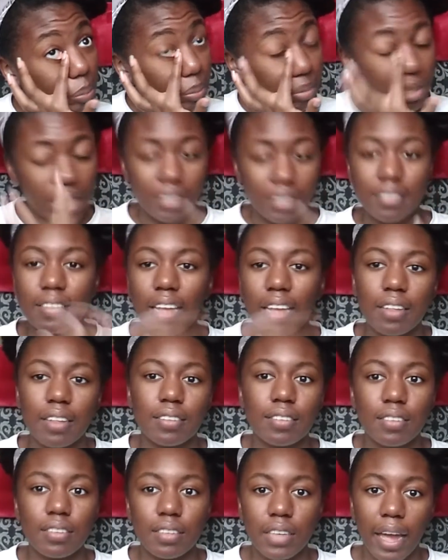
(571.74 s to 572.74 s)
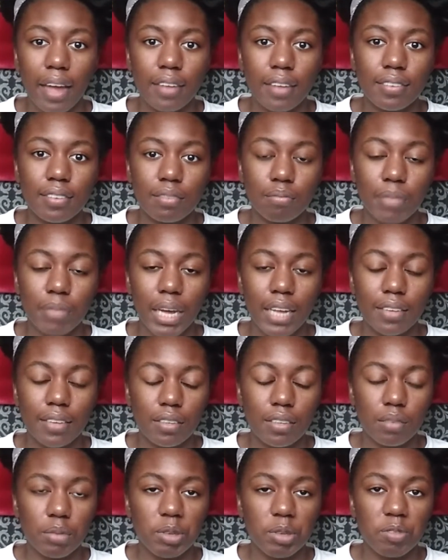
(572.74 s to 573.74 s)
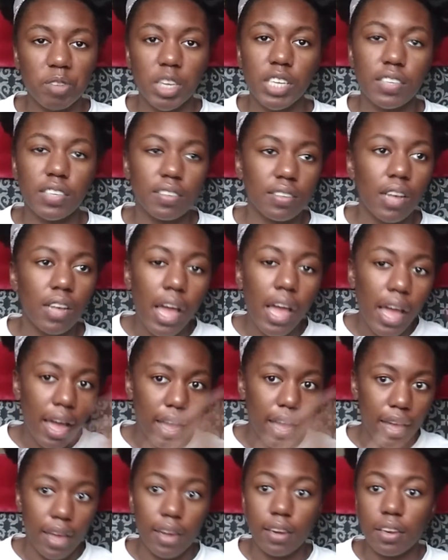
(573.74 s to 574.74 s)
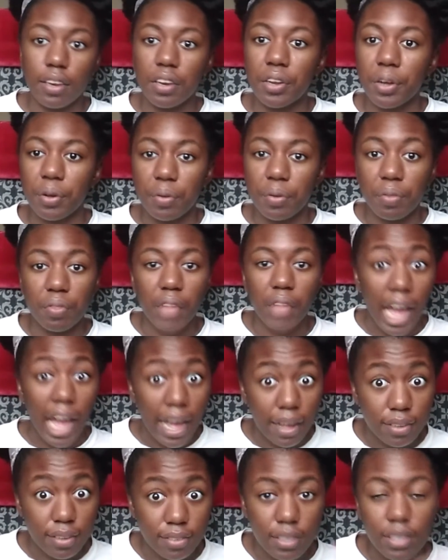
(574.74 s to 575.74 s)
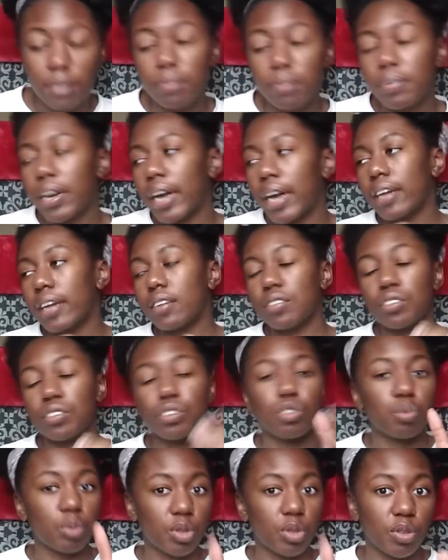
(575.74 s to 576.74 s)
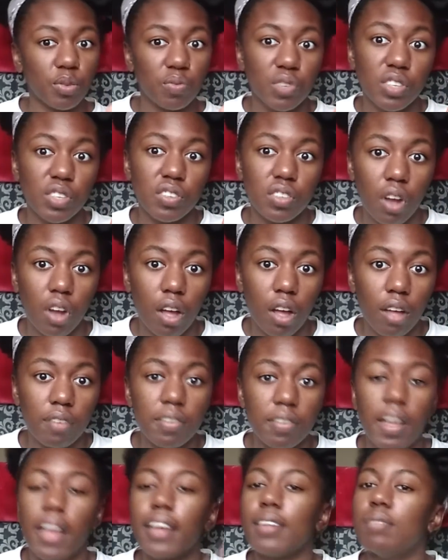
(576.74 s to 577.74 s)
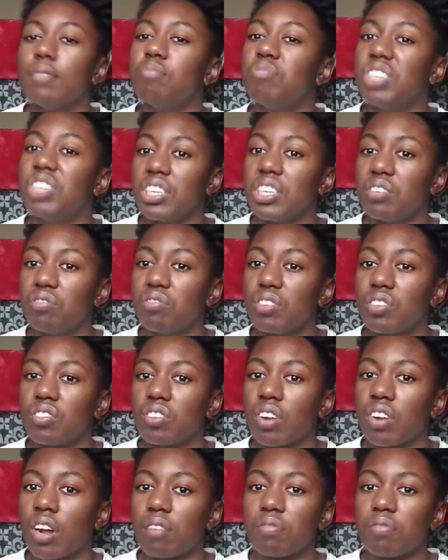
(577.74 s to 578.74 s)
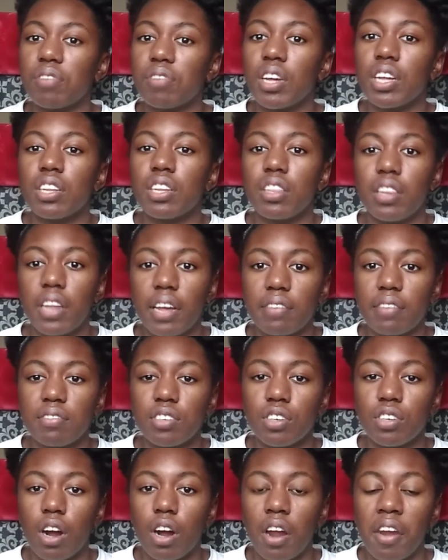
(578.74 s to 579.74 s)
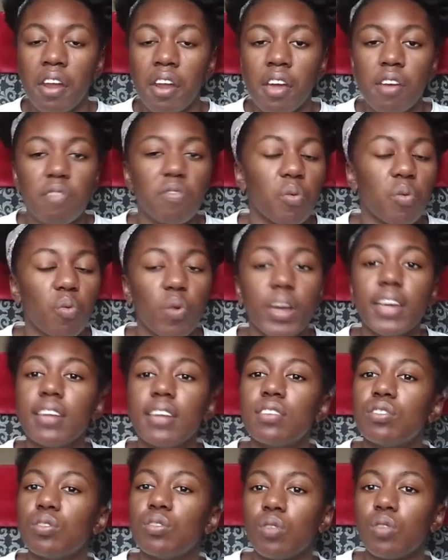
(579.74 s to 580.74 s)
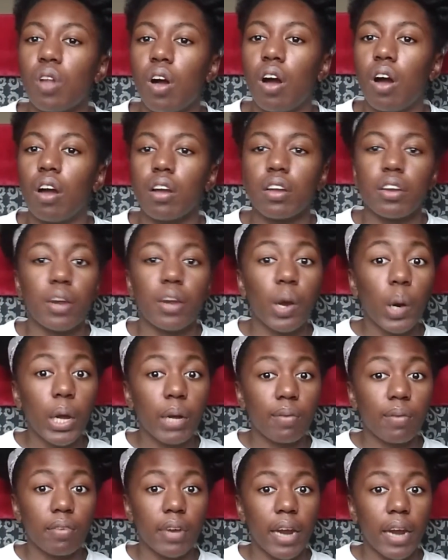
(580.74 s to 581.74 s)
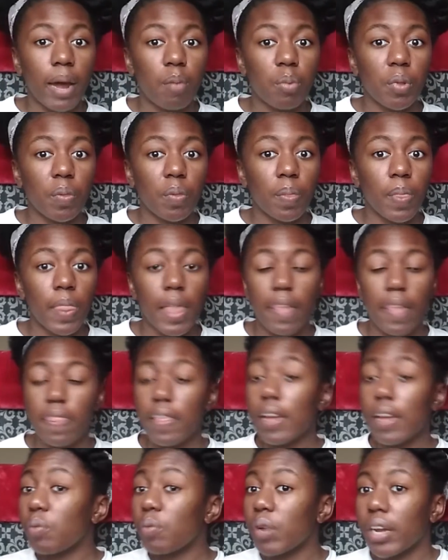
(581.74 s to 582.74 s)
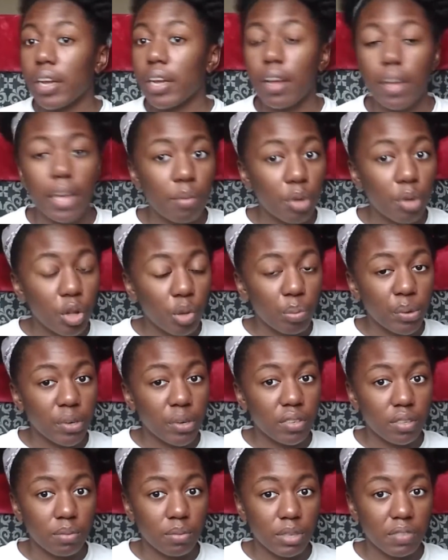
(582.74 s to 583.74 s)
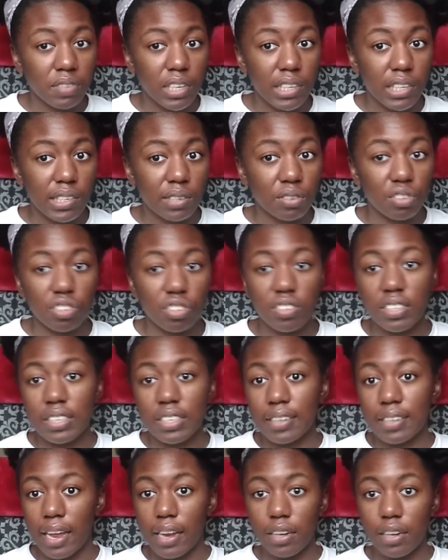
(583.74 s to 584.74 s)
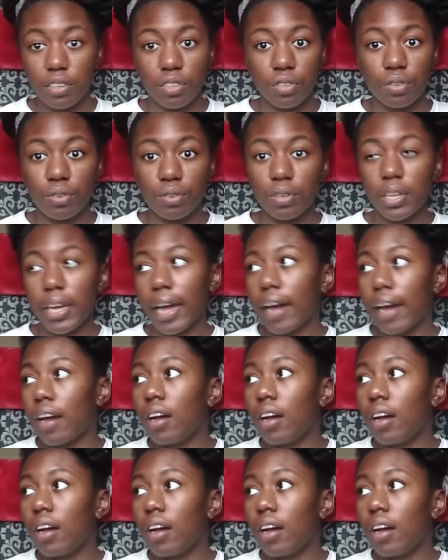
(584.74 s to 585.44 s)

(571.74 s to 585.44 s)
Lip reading: like a salicylic acid mask on my face, and acid, right? So you're supposed to rinse it off. Didn't rinse it off. Left it on for way too long, knowing what would happen. And then when I got chemical burns on my face, I was just like, dang, dude, like,